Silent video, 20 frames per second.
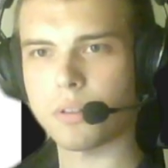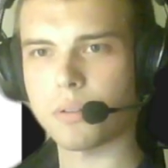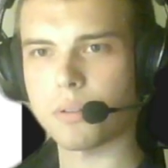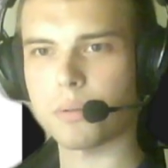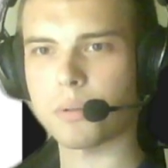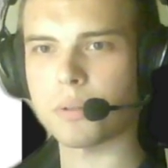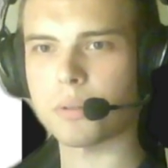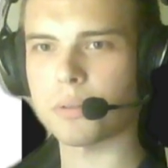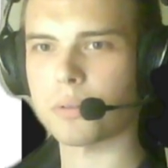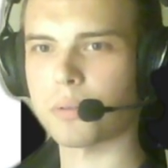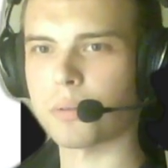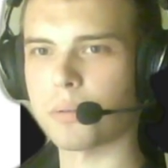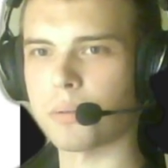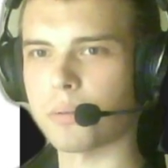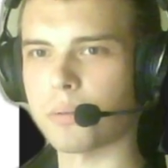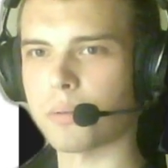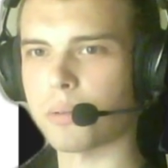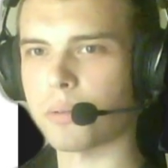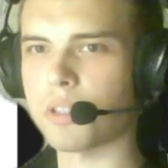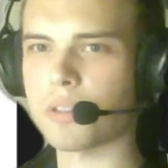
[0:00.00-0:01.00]
want
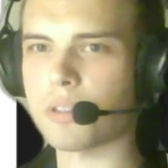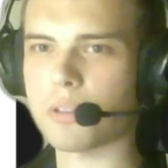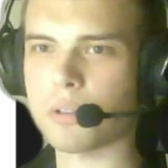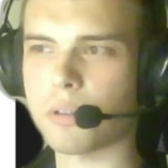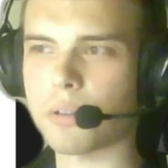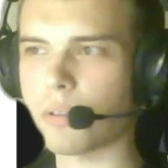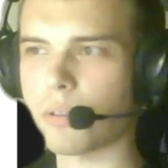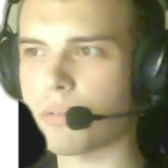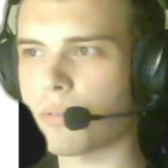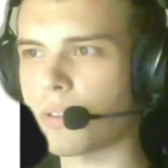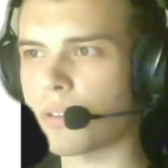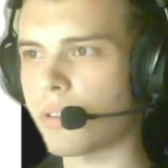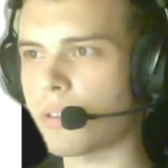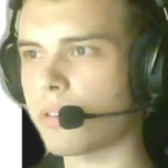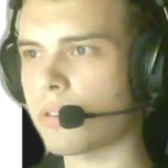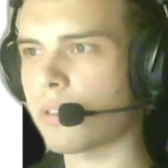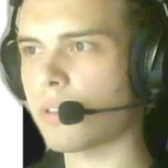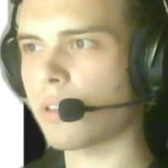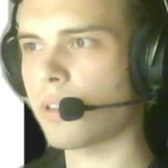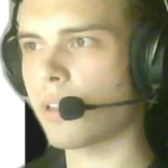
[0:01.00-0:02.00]
to read all of
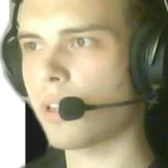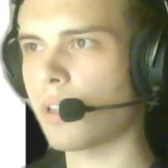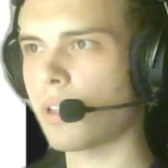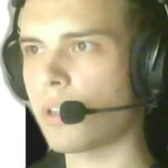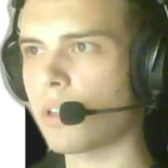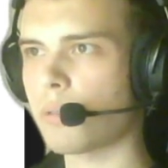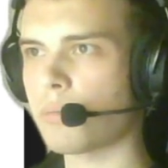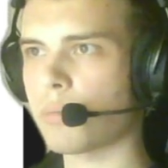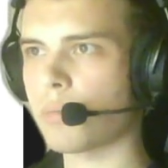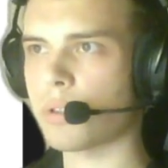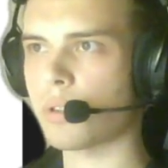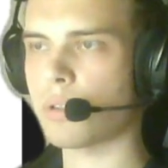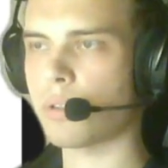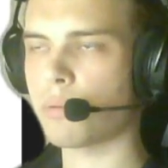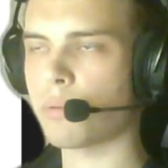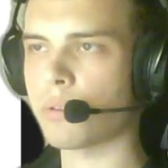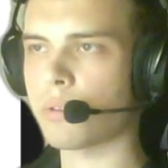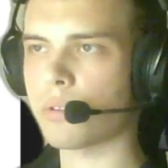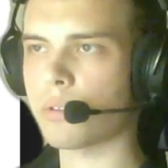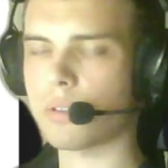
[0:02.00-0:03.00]
this, but I
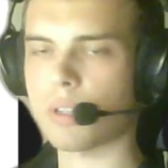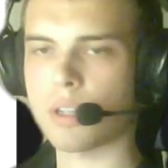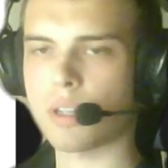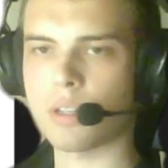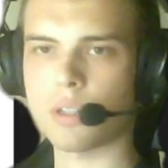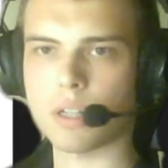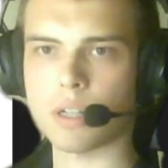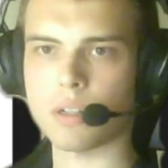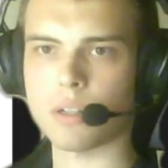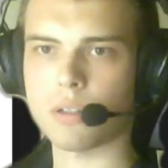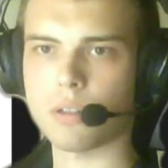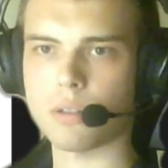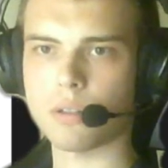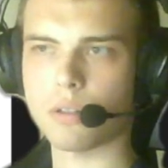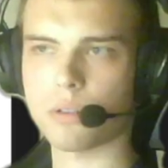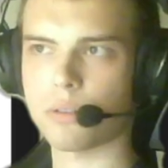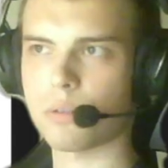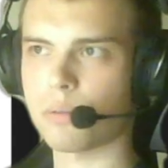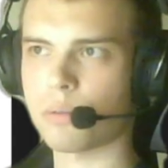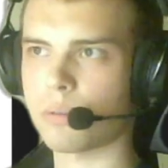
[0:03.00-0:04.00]
want AI
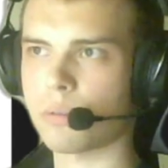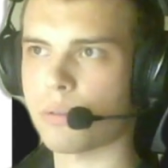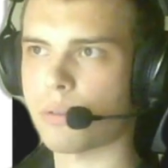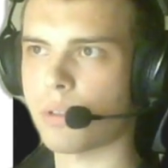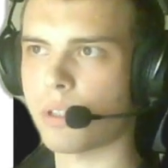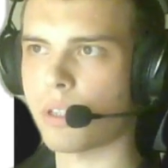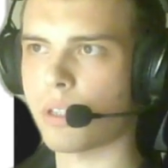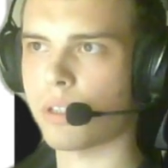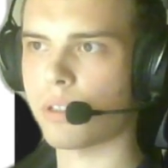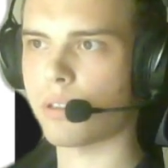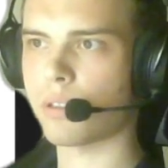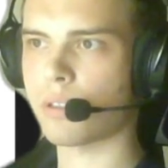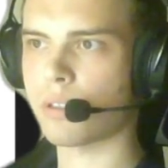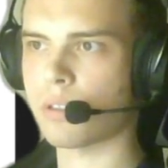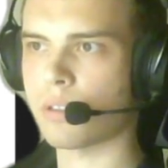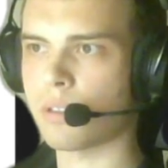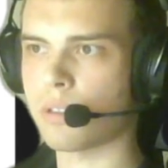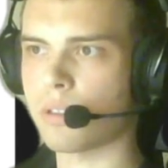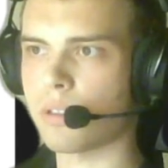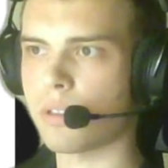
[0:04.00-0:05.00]
to create
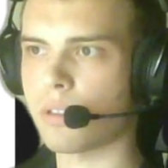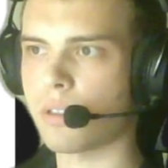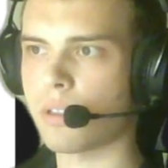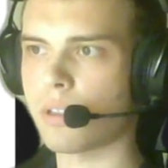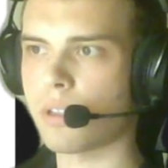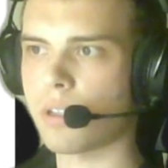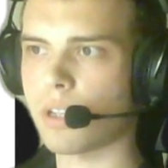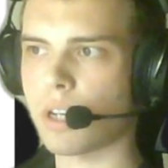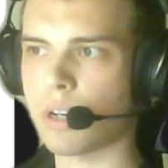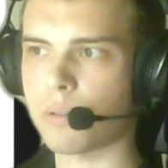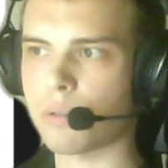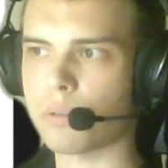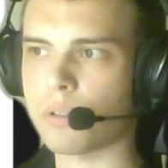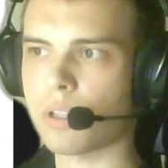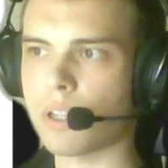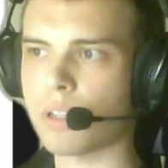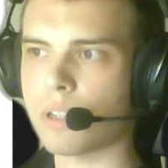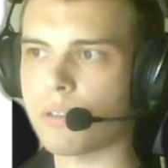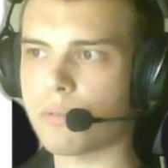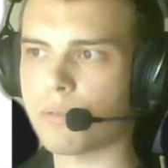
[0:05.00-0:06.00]
an
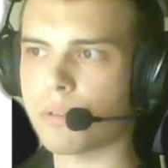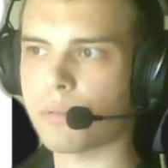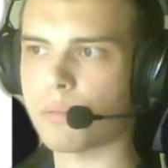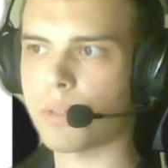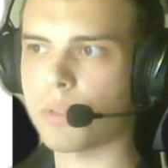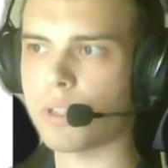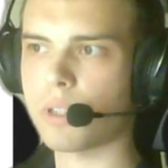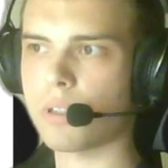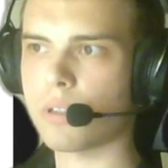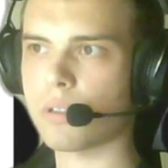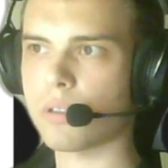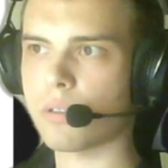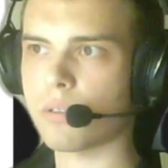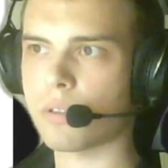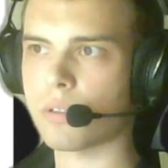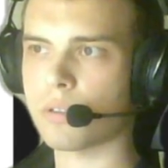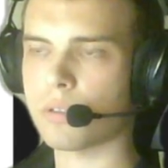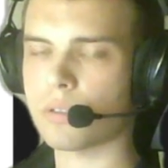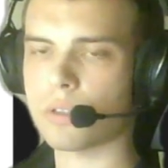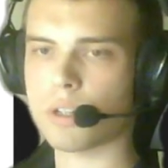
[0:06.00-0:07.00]
outline for me,
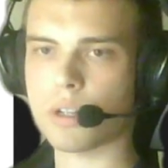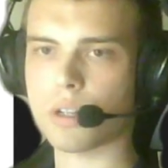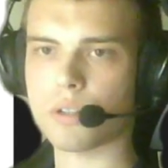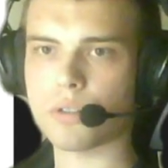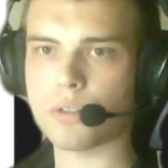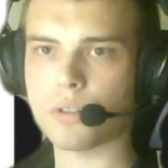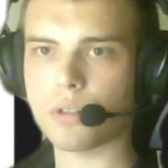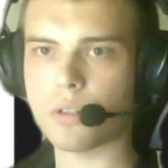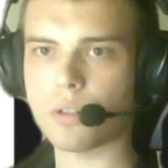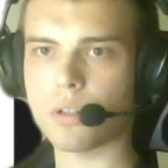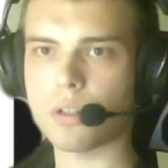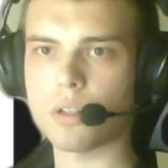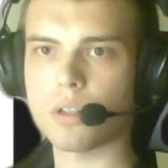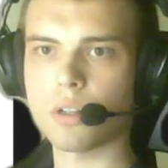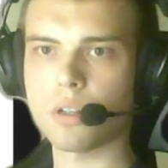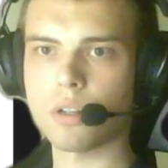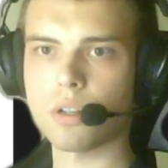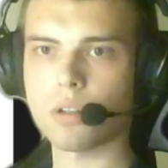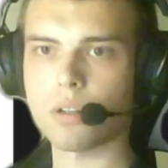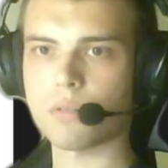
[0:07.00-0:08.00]
a structure
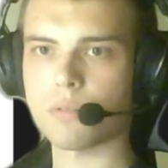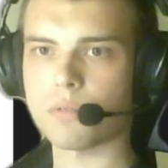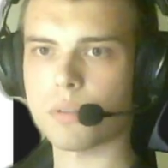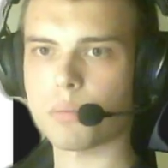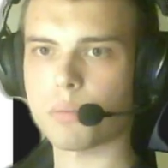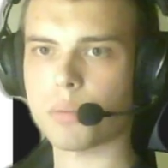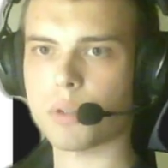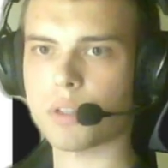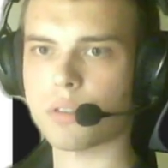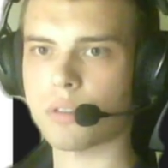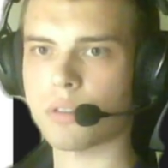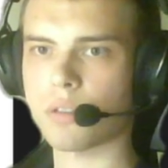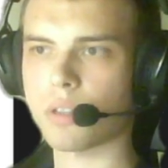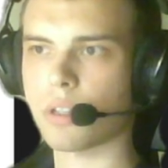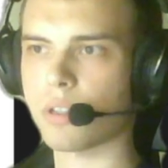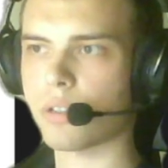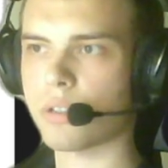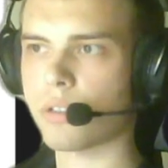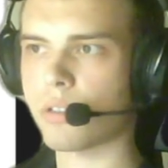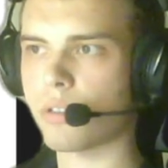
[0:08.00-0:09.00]
of the
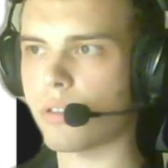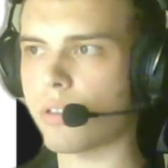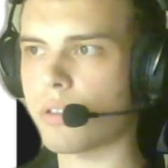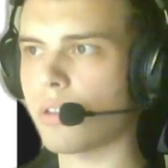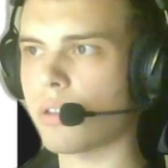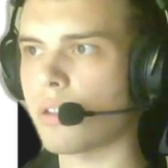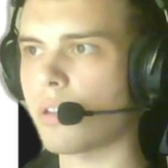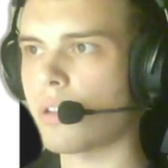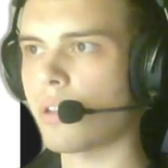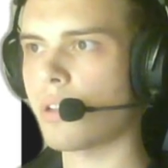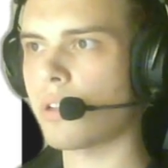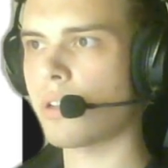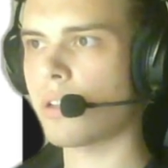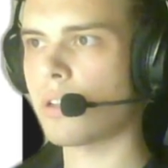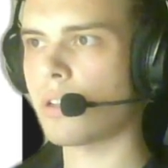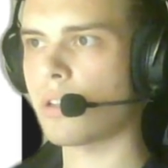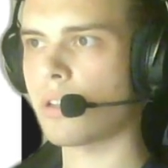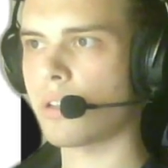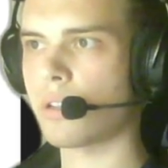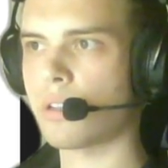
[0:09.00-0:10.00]
presentation,
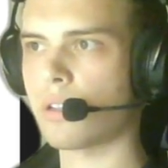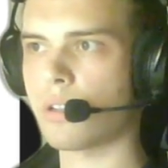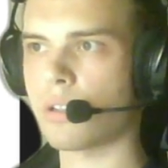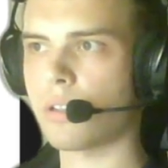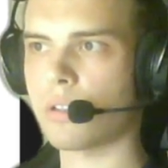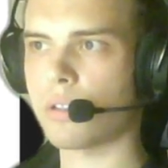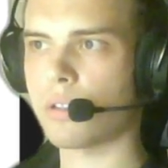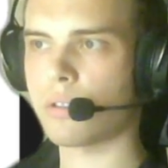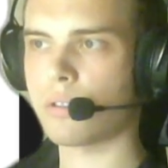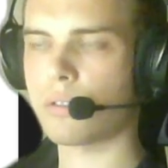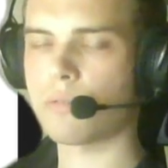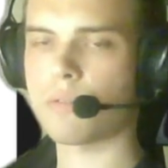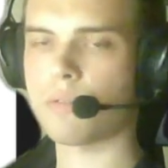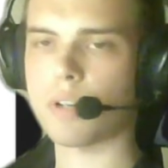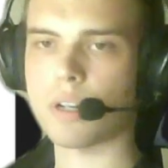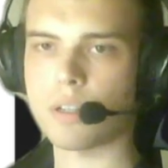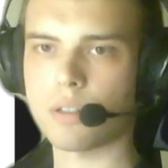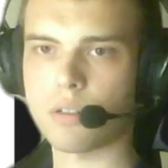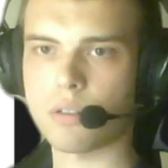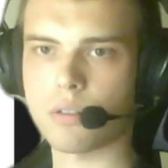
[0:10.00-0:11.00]

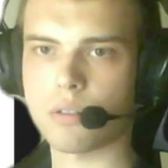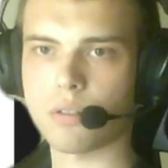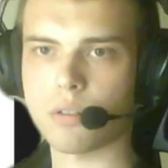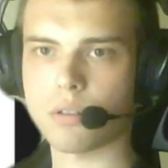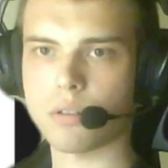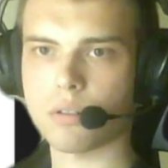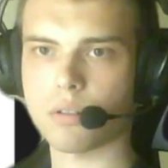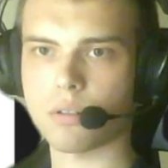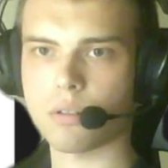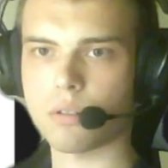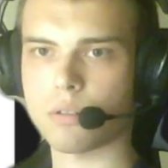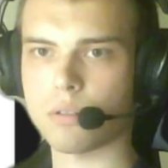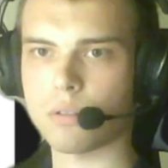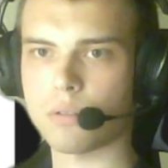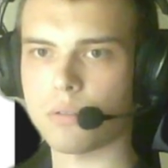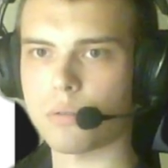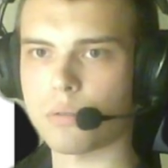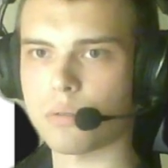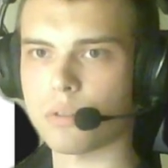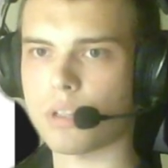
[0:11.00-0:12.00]
divide it
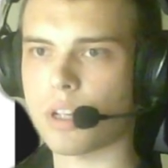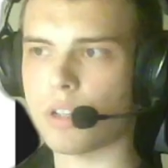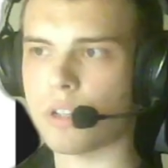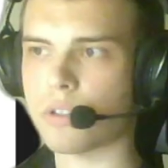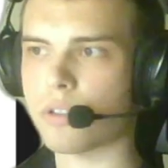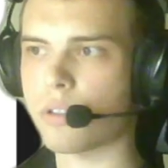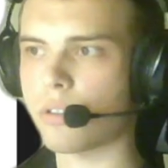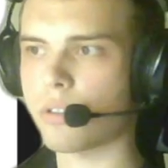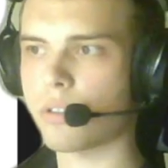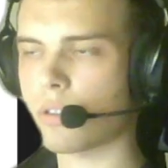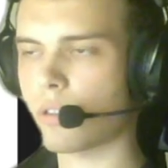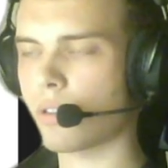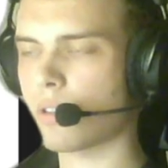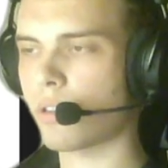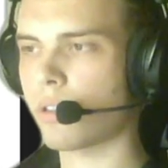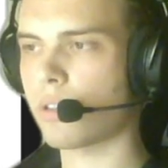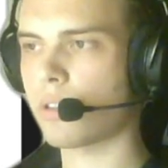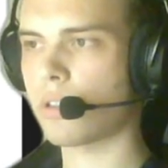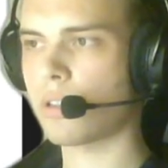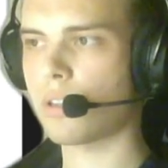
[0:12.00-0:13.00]
to sections,
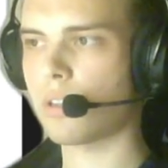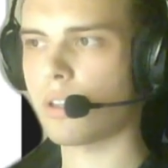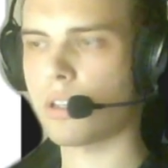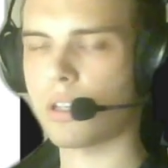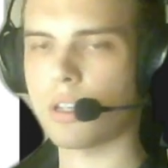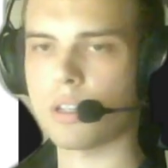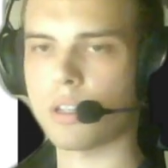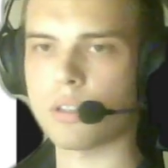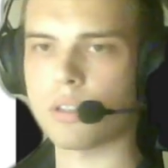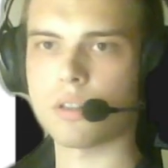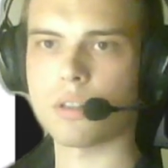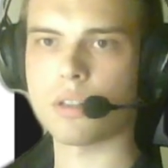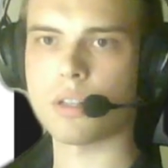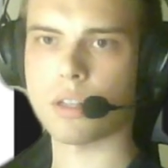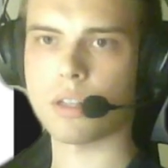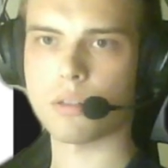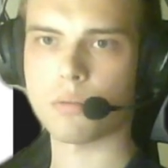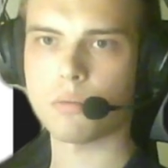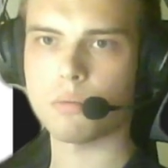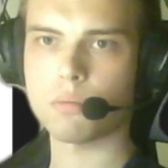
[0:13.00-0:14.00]
and
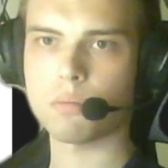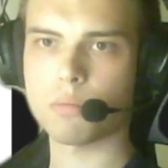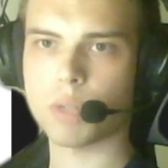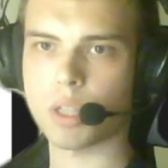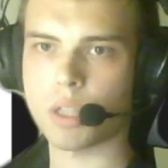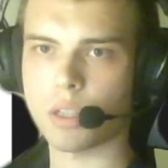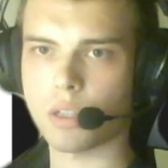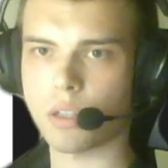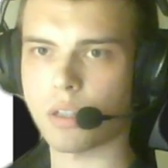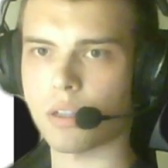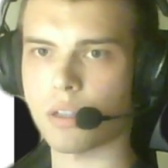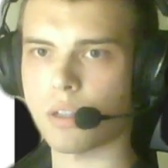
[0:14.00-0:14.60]
then make